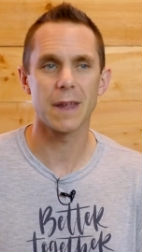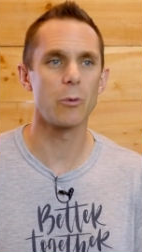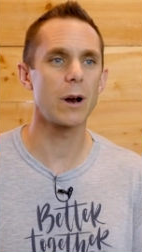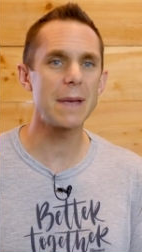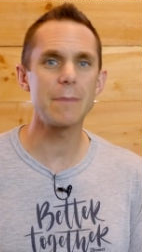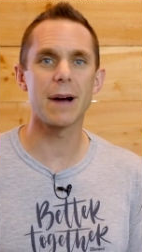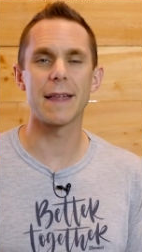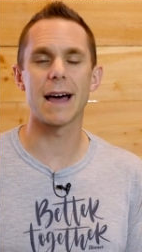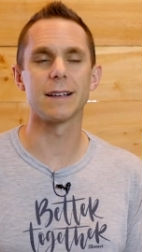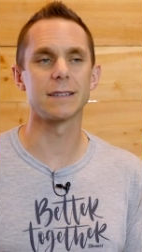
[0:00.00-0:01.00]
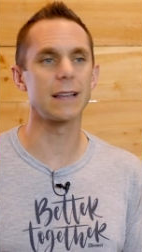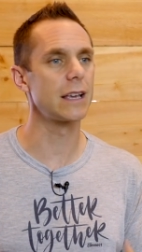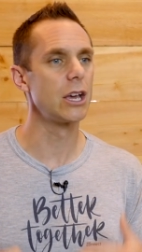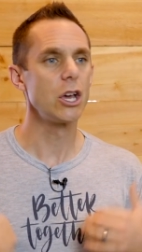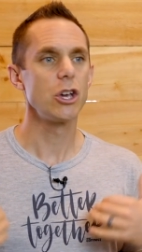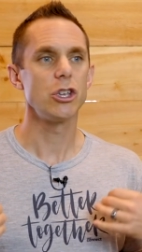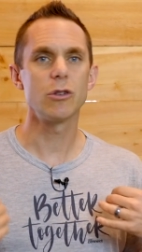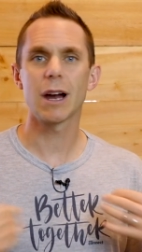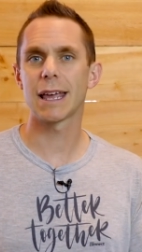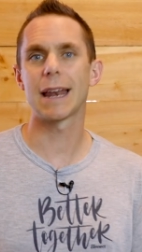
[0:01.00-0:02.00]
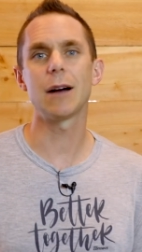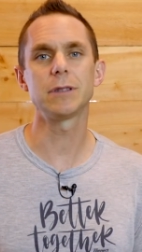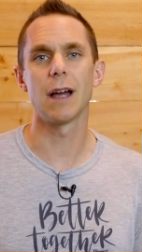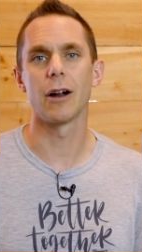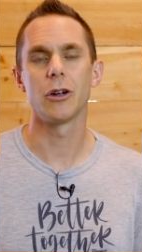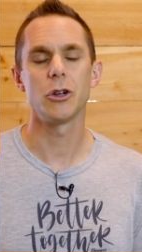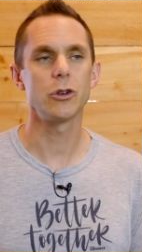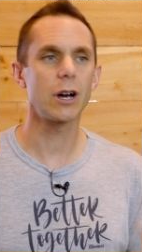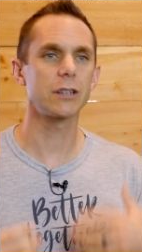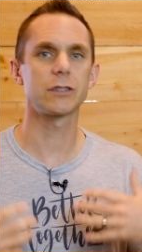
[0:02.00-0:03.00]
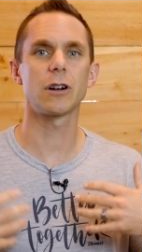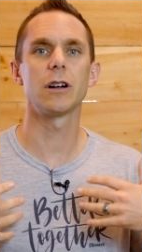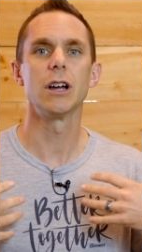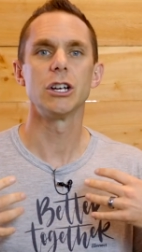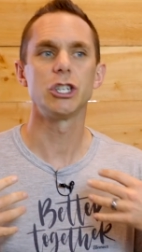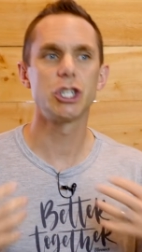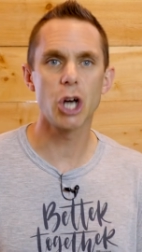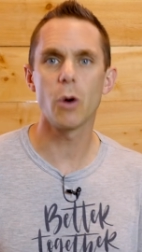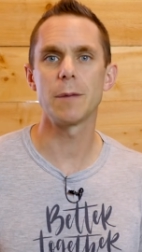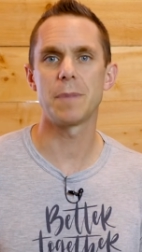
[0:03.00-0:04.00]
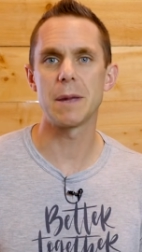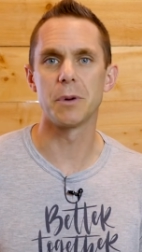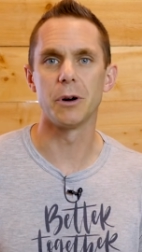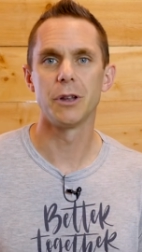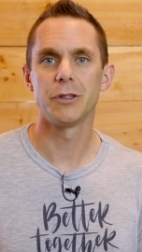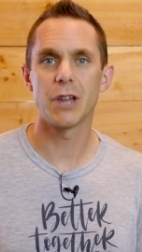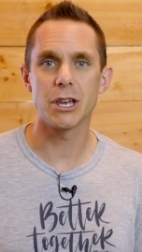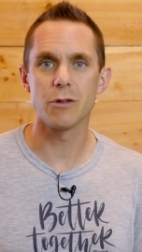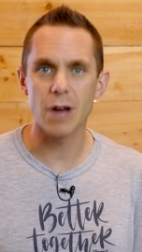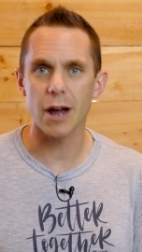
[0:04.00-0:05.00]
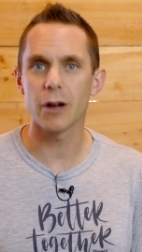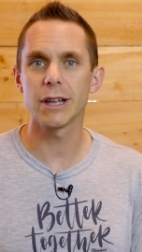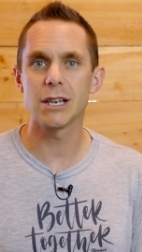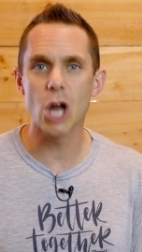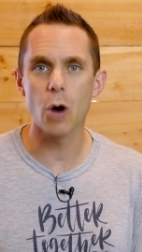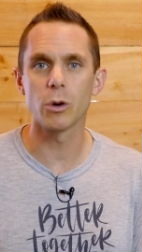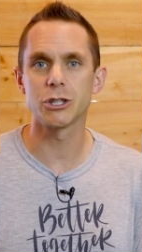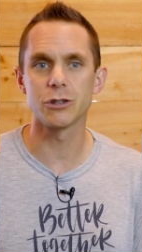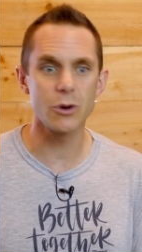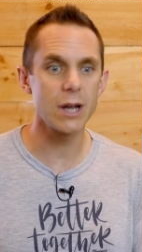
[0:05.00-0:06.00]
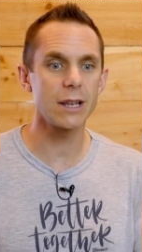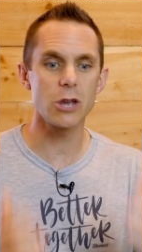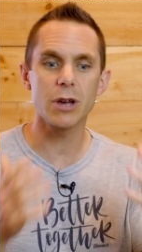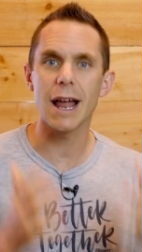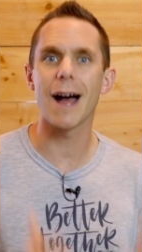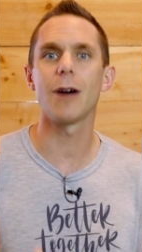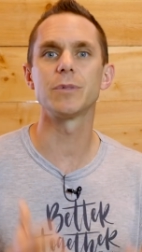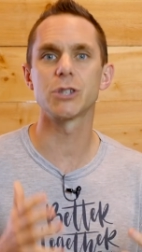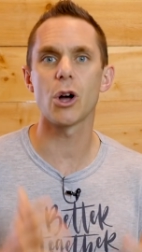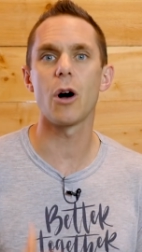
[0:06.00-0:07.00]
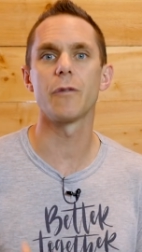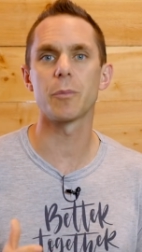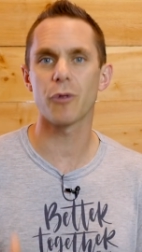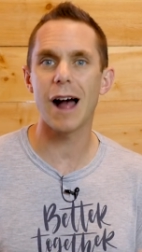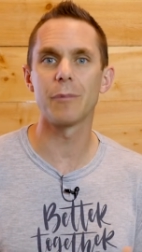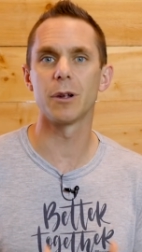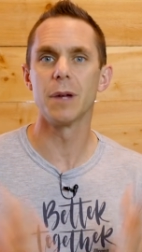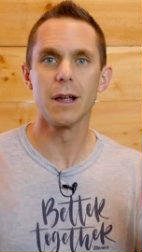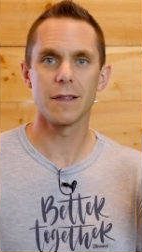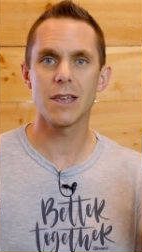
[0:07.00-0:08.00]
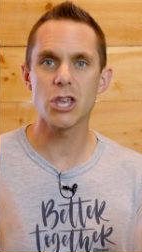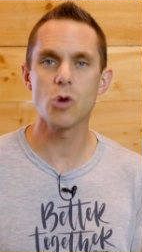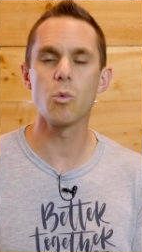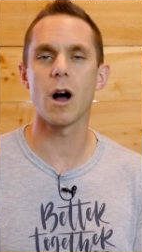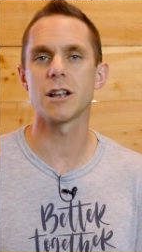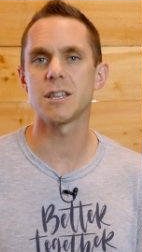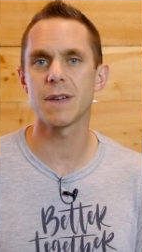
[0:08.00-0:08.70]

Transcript: And what I mean by that is, like, you got to get out there. You got to start showing people that you not only know what you're doing, that you can help solve the problem that you want to